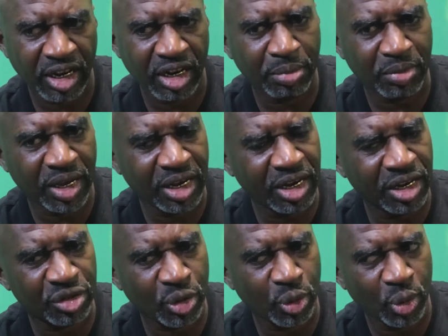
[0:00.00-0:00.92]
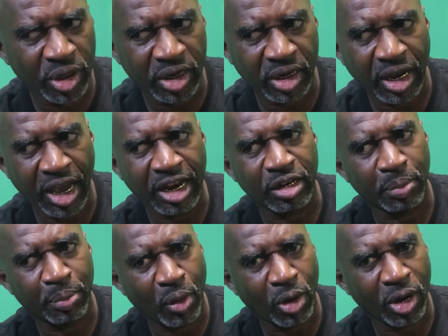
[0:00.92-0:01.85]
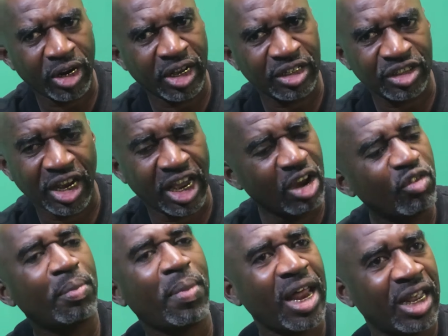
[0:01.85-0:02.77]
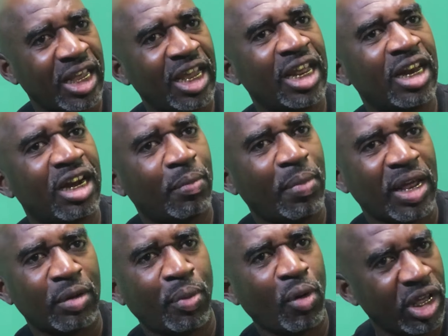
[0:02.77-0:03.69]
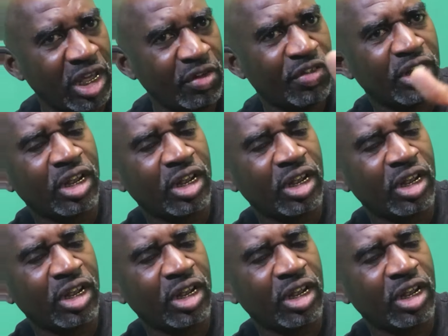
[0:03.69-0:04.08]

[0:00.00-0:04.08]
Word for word: End up getting into it at the party and shit. Everybody ended up at the party.